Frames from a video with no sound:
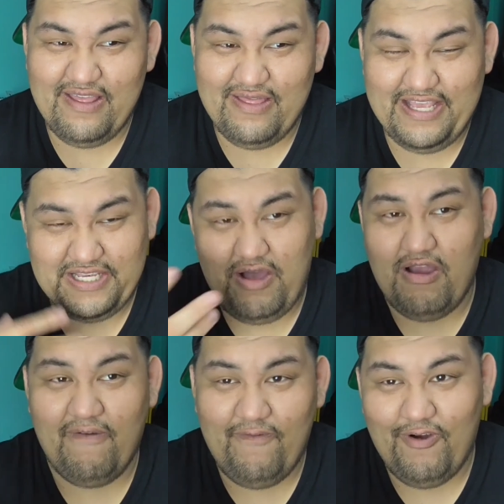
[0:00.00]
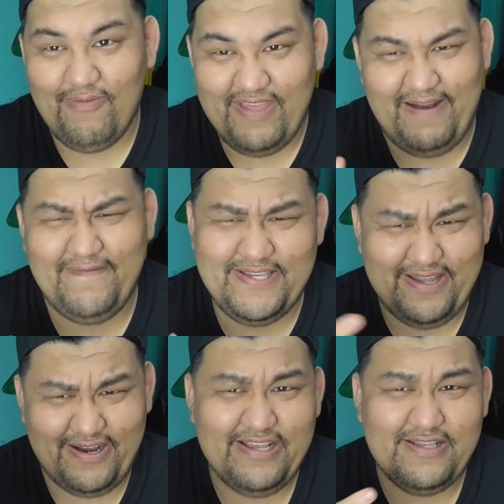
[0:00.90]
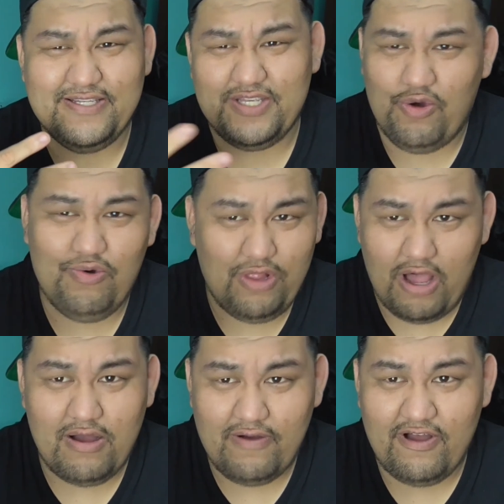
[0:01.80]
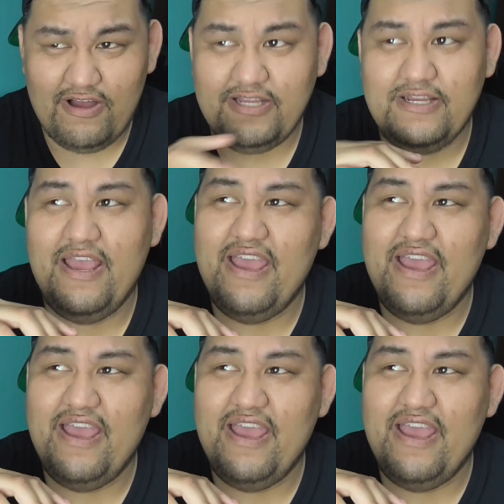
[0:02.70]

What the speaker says: this art form that I've studied so long on,